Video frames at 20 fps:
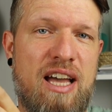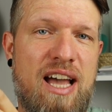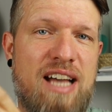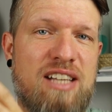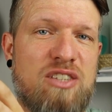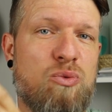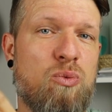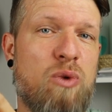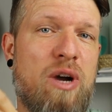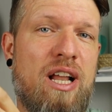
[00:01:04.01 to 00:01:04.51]

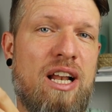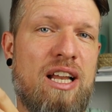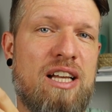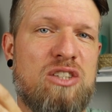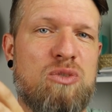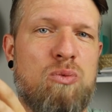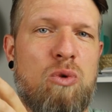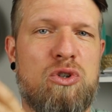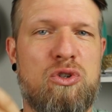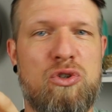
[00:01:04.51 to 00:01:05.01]
as well
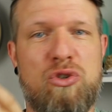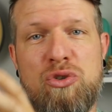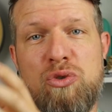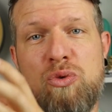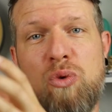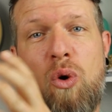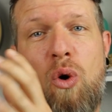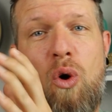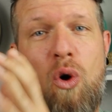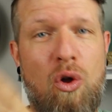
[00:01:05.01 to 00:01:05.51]
as what to
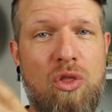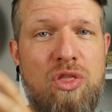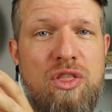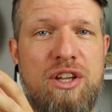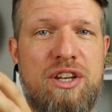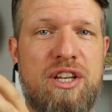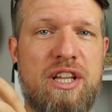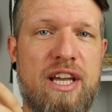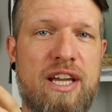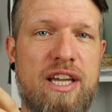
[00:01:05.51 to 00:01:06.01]
do on
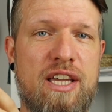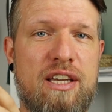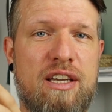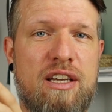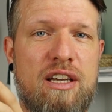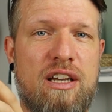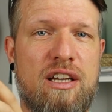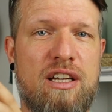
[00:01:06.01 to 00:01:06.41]
the day